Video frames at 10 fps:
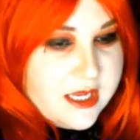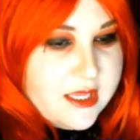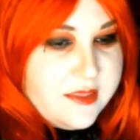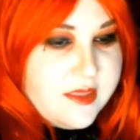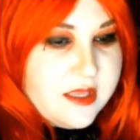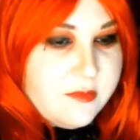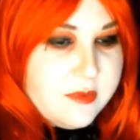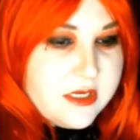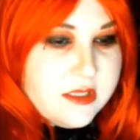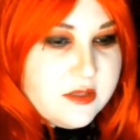I think I'm
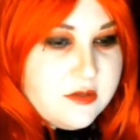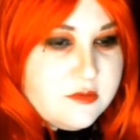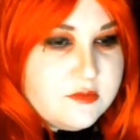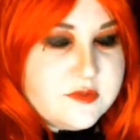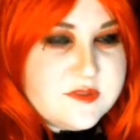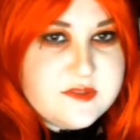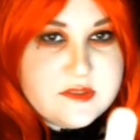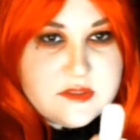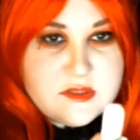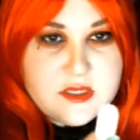going to use
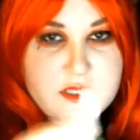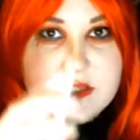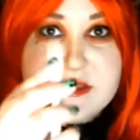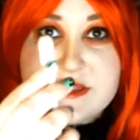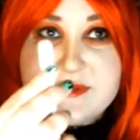this